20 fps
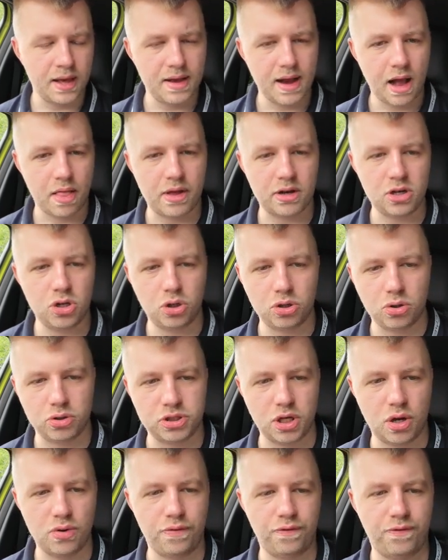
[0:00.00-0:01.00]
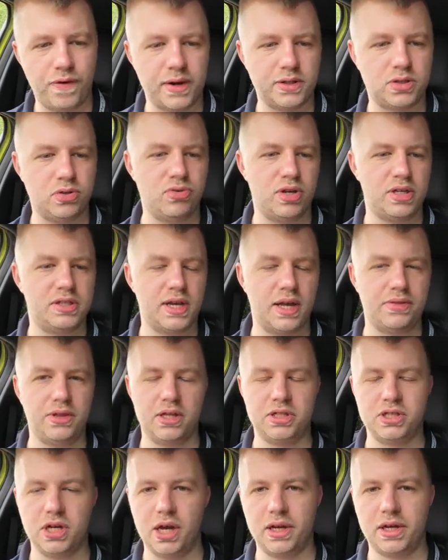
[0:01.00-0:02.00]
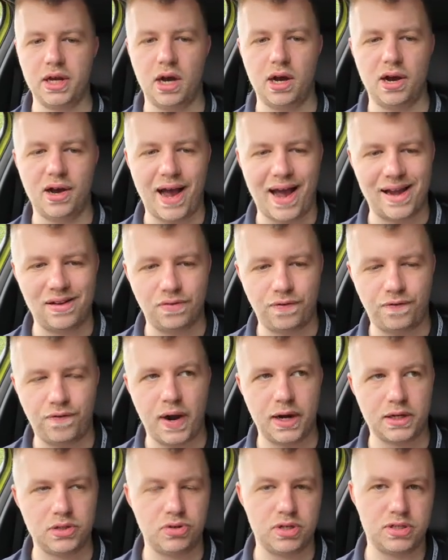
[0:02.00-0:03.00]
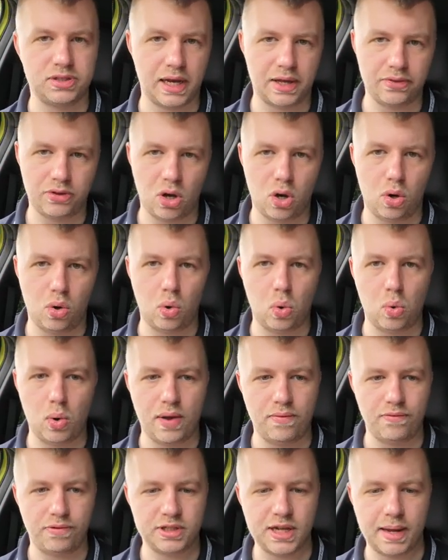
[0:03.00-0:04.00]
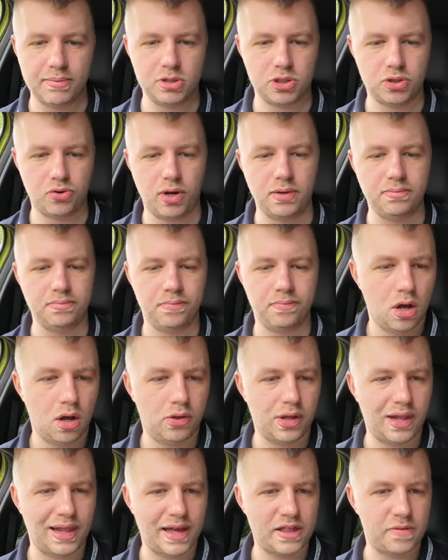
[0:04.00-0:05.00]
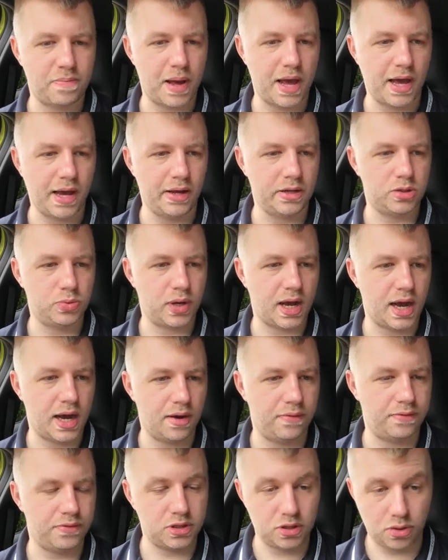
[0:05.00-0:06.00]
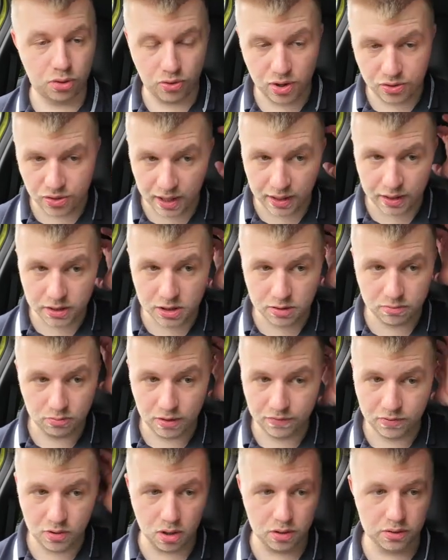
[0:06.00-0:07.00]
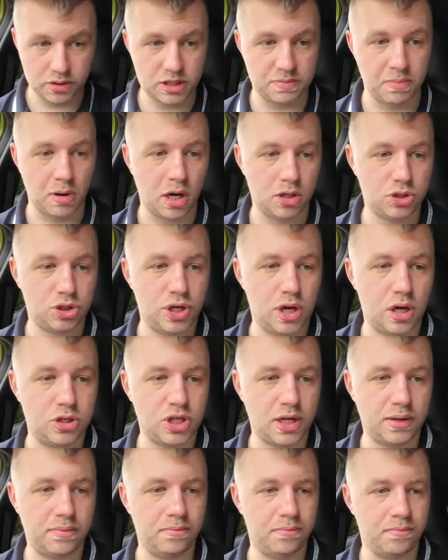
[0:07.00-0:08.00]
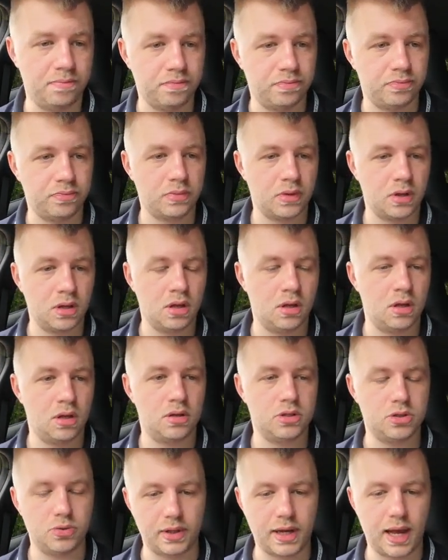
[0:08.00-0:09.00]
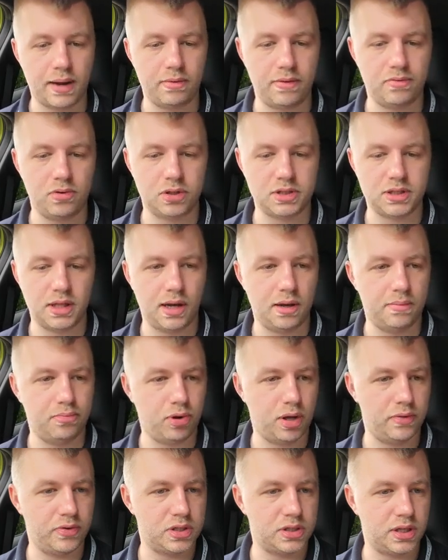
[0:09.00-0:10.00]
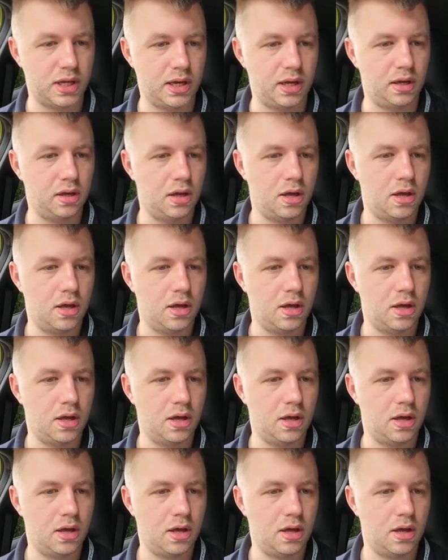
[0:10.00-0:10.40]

And then you can also factory reset the entire car and factory set the whole infotainment screen. On the last page, we have three things. We've got smart charging. So again, we've looked at that previously.